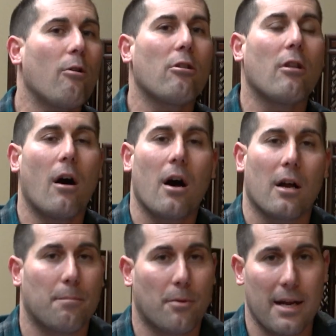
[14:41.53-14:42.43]
long
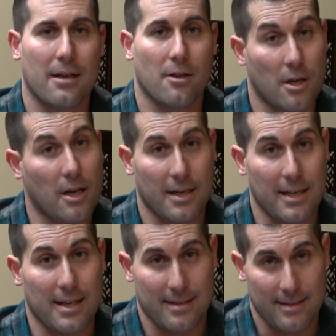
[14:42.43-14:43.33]
a break you're going to
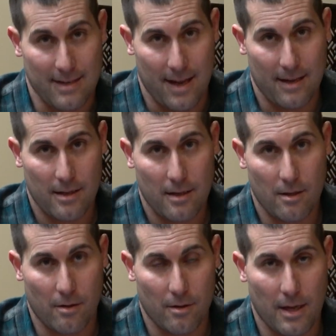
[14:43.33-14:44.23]
need to take,
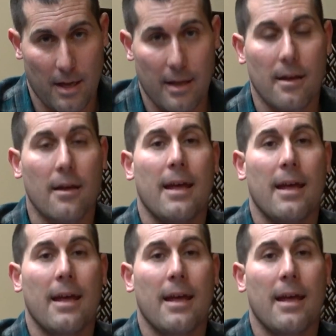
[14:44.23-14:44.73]
okay?